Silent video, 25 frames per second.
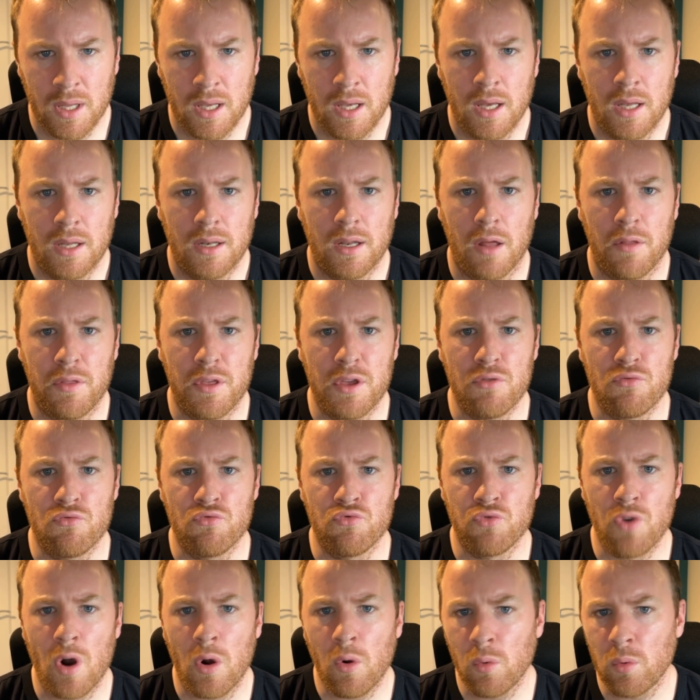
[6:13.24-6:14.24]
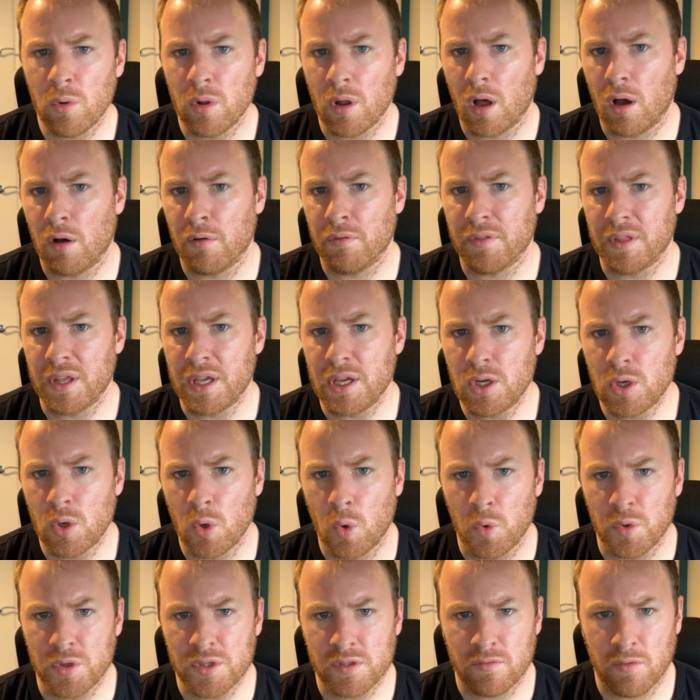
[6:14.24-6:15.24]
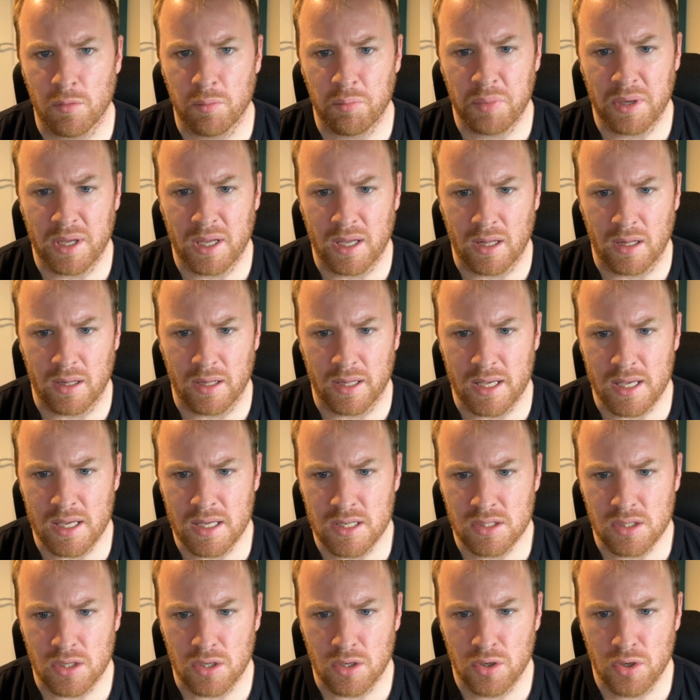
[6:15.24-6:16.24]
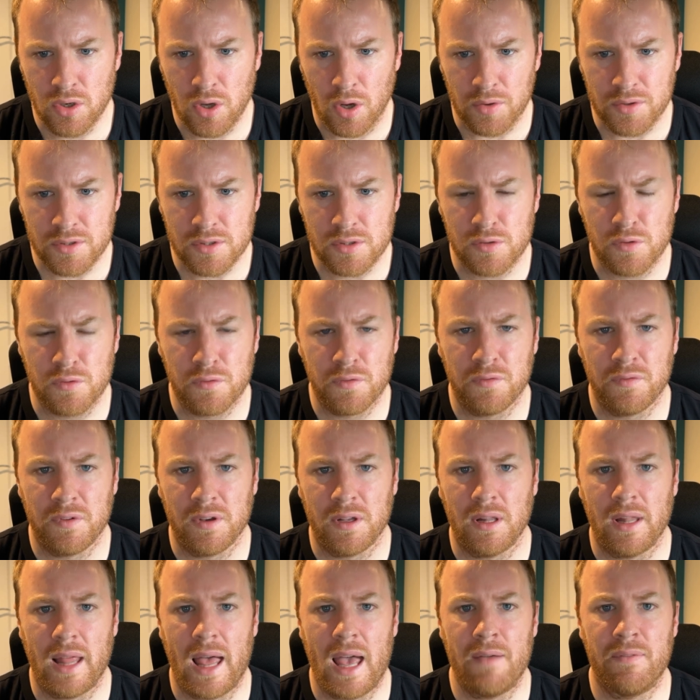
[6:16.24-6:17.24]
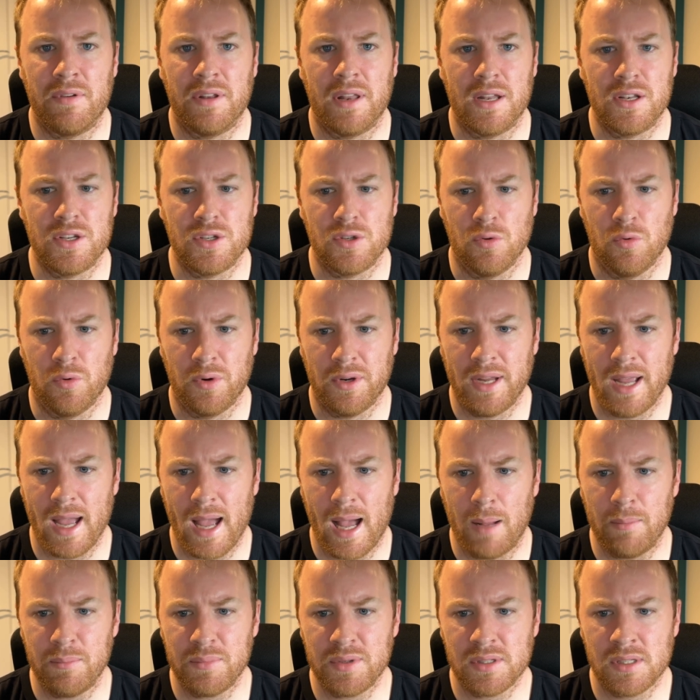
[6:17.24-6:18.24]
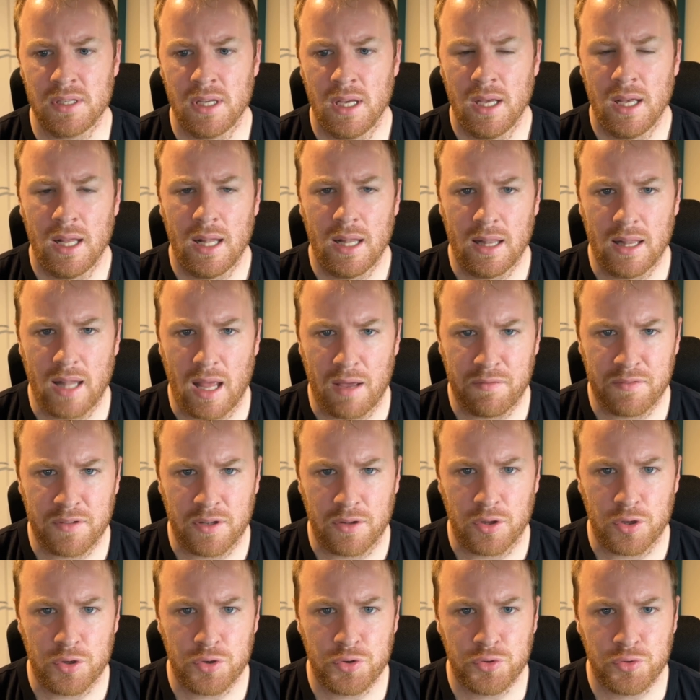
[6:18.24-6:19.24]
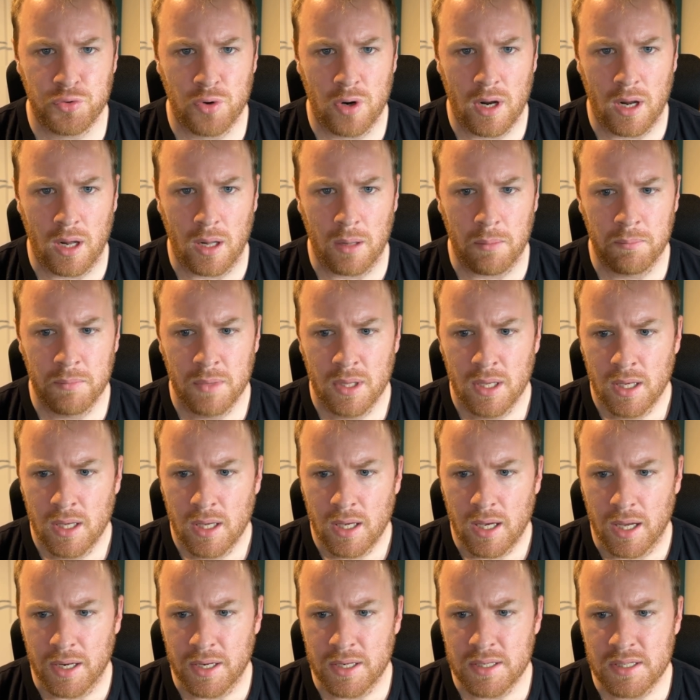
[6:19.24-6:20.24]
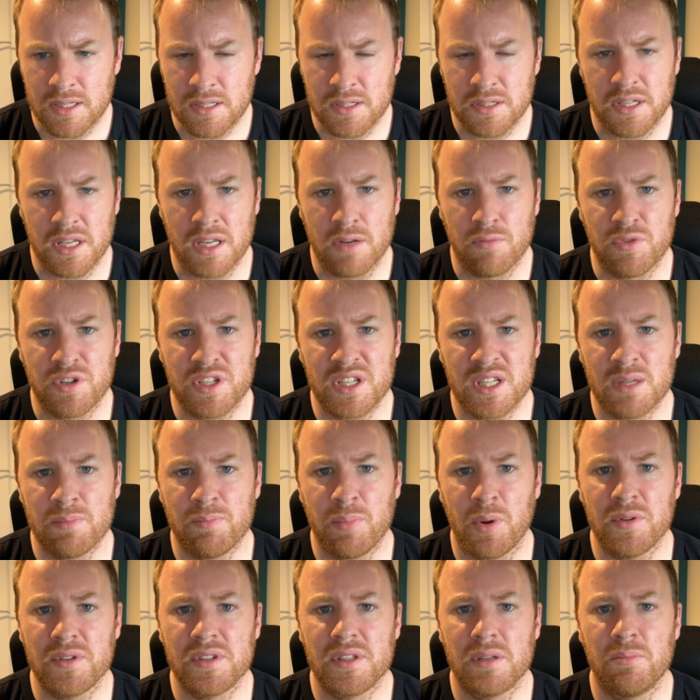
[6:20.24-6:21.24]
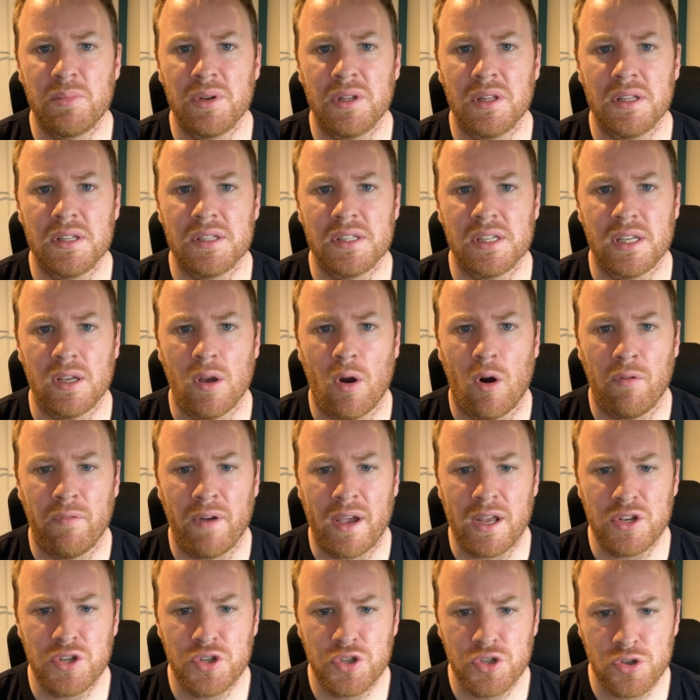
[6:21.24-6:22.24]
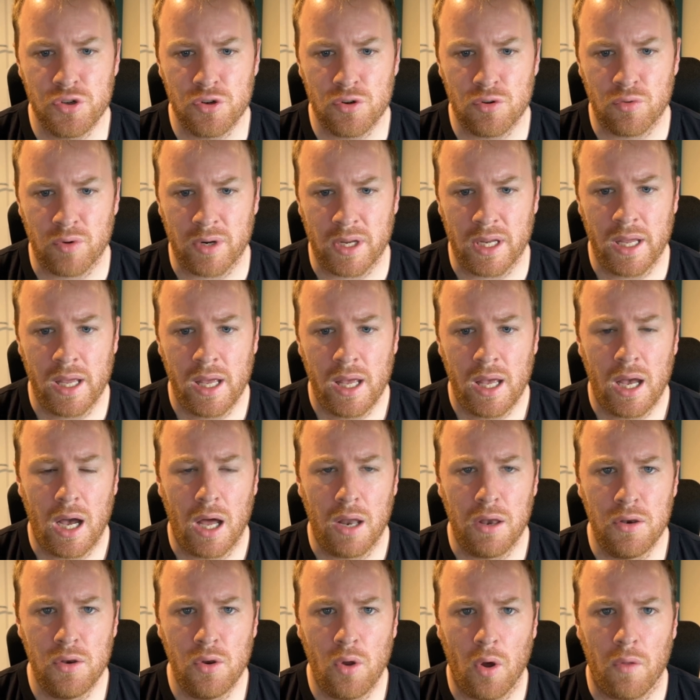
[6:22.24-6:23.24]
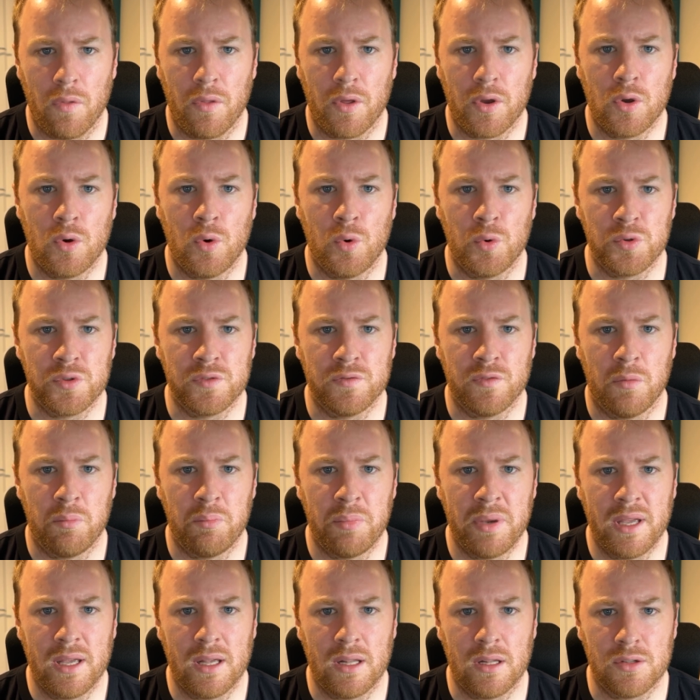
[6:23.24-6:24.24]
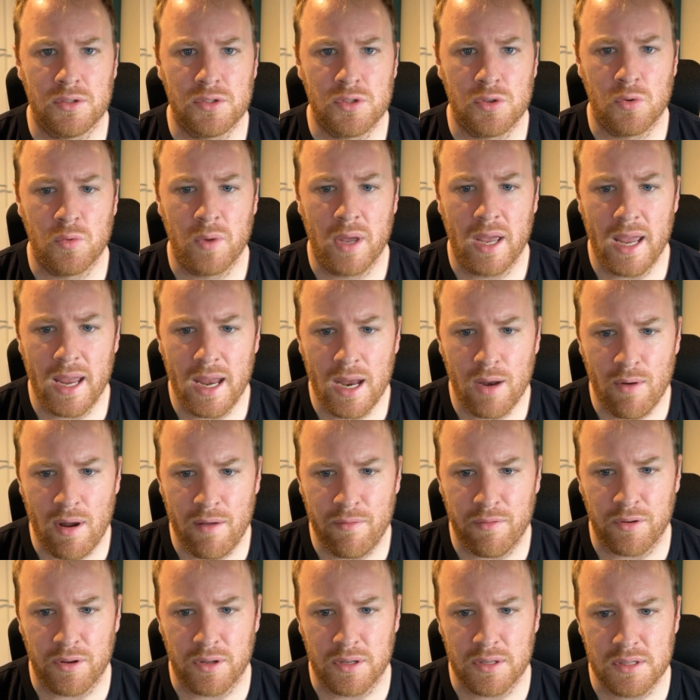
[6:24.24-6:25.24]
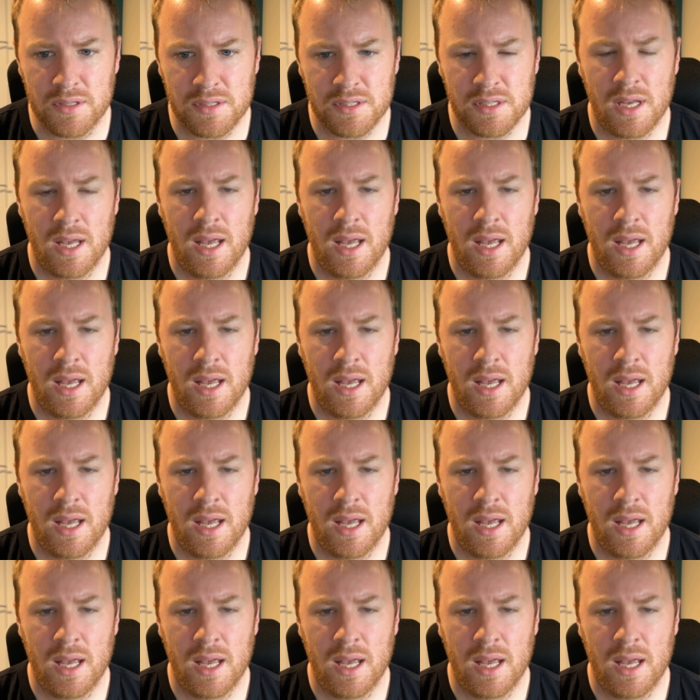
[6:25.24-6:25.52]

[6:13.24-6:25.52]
Now, the role of the Court of Appeal is not to fill evidential gaps left at the trial, and it is the responsibility of a jury and not the Court of Appeal to hear evidence